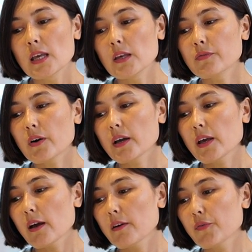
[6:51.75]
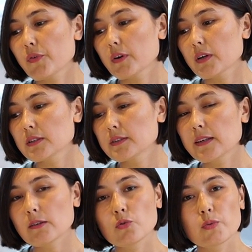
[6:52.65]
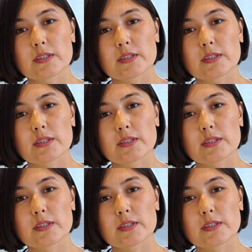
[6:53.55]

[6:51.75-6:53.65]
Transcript: if I have dealt